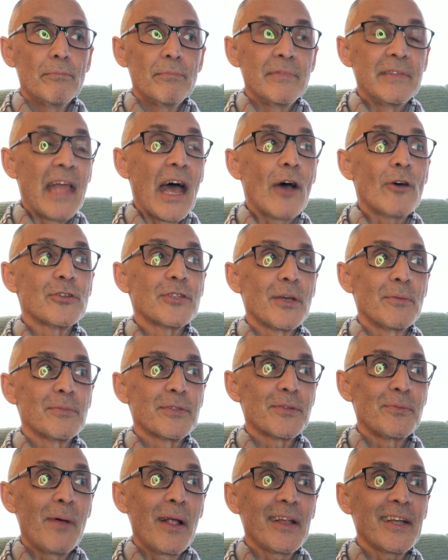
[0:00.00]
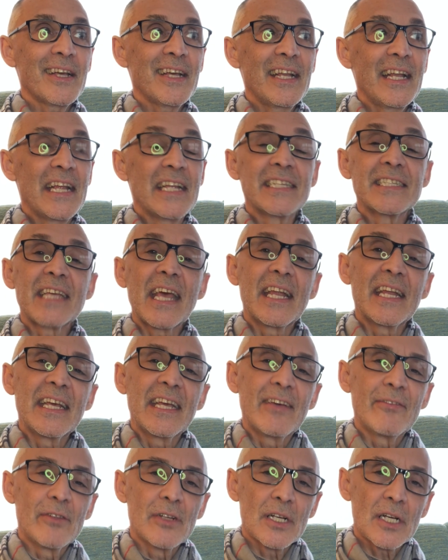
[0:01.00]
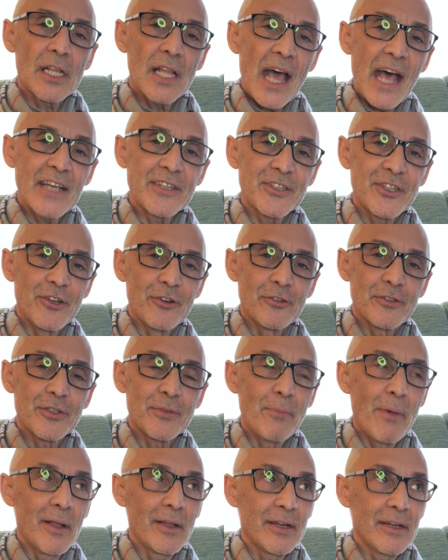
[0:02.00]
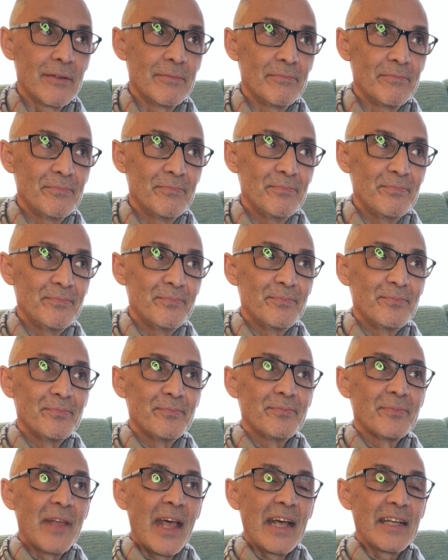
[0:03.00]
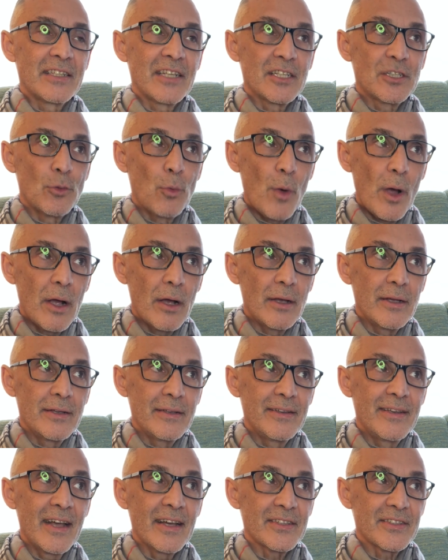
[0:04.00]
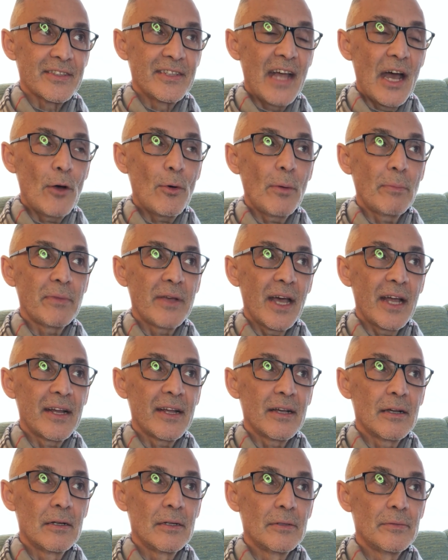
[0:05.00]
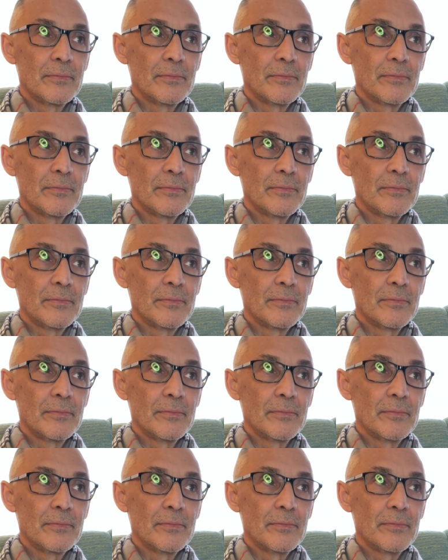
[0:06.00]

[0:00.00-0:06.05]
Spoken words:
as I'm smelling it, it's getting even classier smelling. As it's, yes, now I'm getting